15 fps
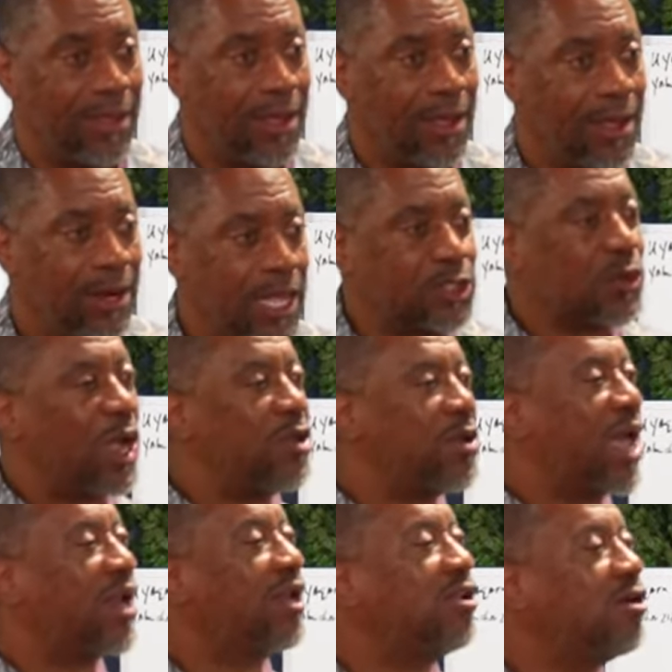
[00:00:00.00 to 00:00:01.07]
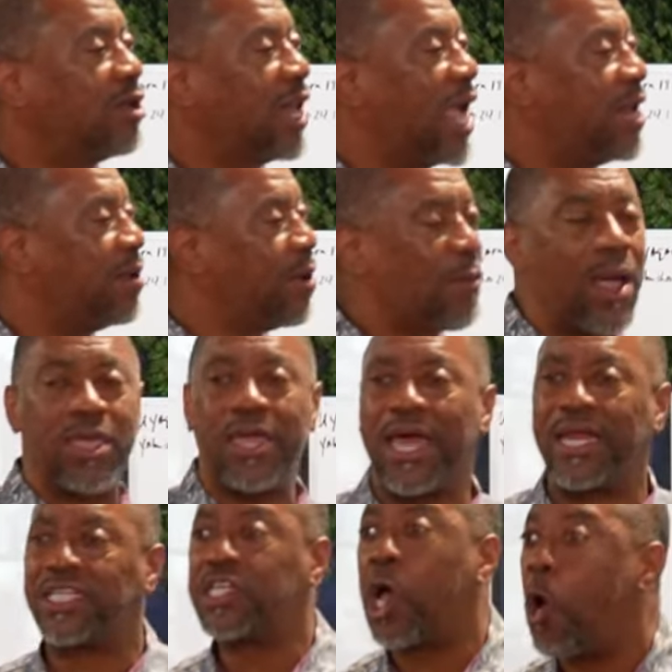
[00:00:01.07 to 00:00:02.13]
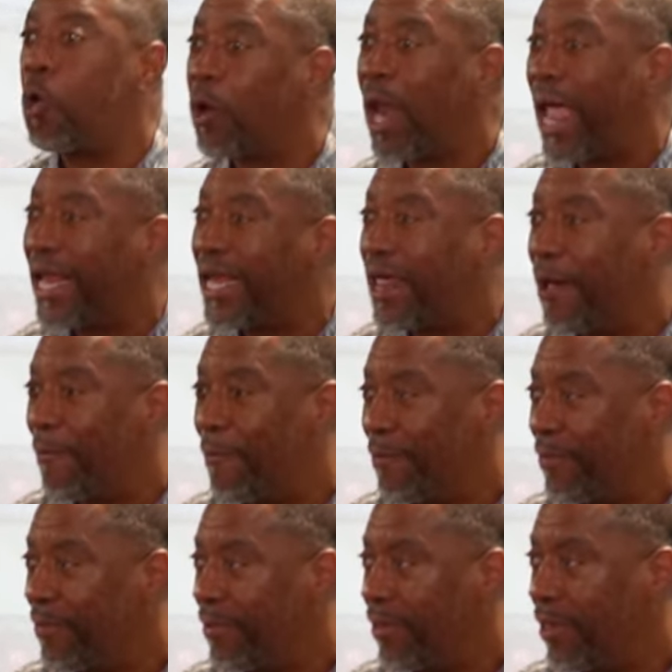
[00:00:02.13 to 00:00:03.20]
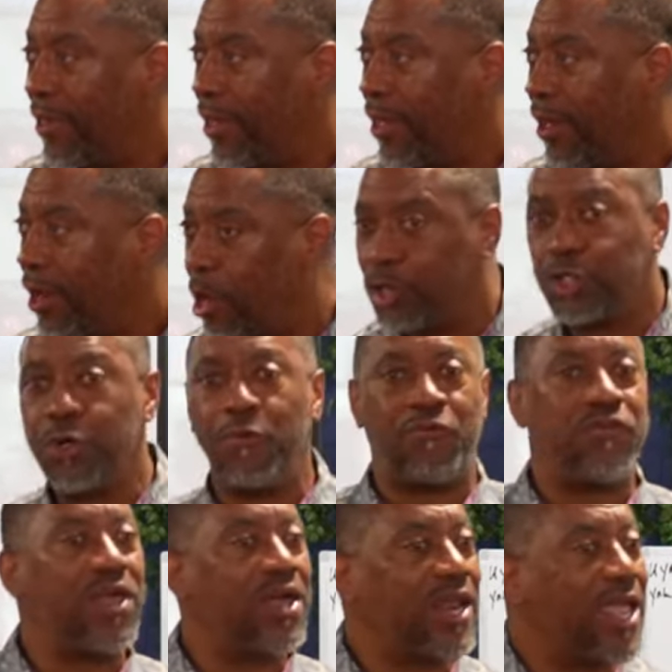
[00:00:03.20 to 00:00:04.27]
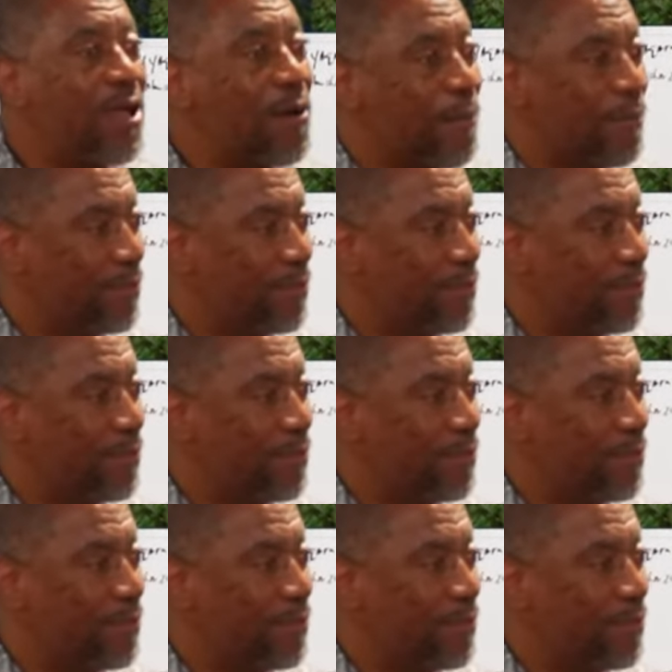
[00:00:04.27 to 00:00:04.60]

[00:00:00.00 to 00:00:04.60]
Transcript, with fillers: That's why you gotta look like them. That's why you gotta talk like them, cause you fear them.